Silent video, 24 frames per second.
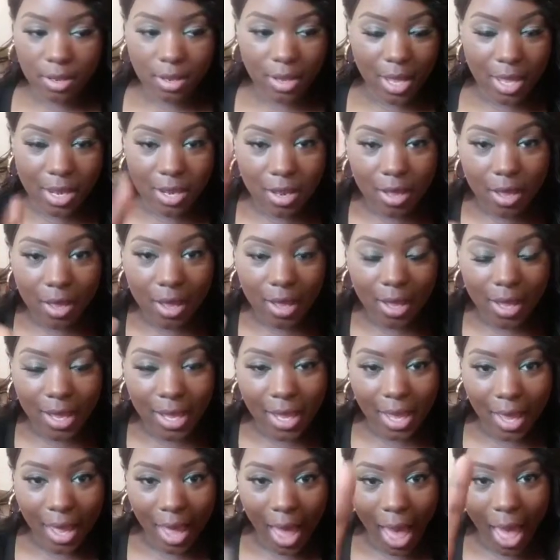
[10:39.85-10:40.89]
In the
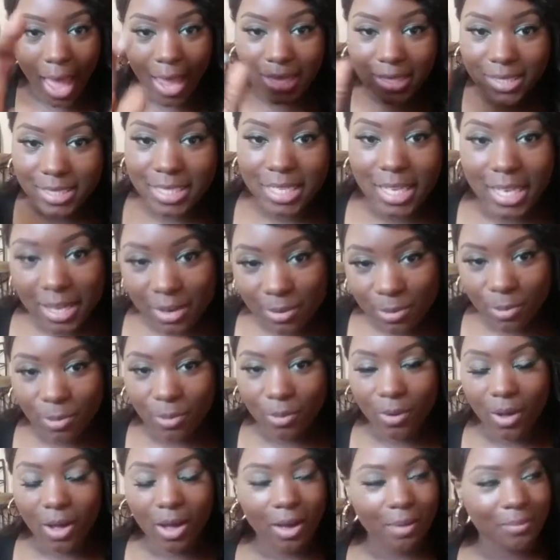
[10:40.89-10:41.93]

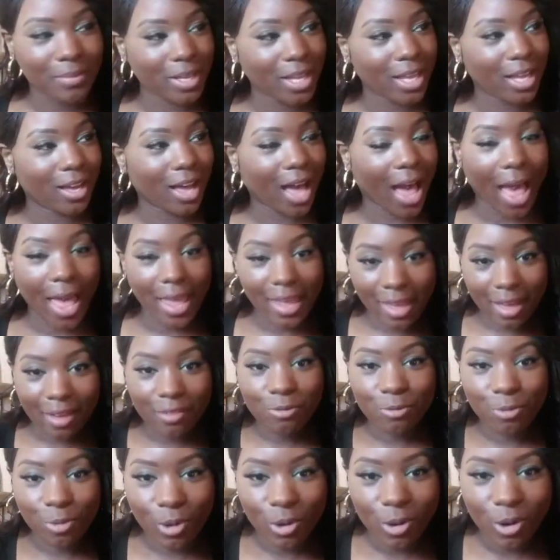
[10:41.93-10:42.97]

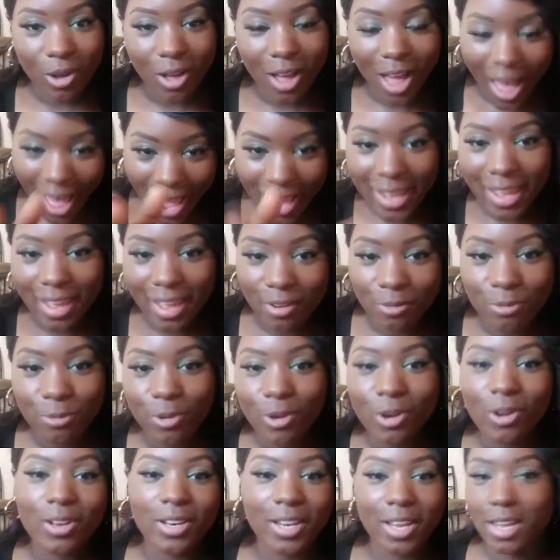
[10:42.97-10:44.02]
IF
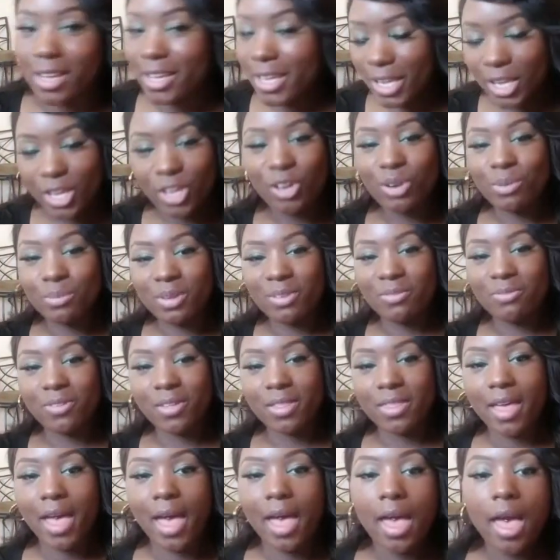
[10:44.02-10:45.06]
world, they'll kill me for
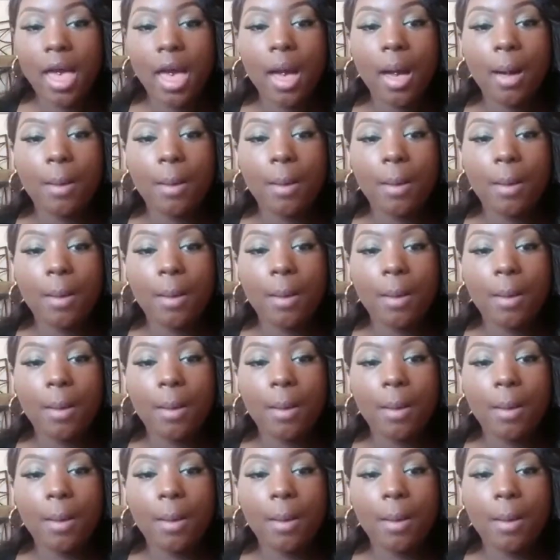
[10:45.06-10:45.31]
that.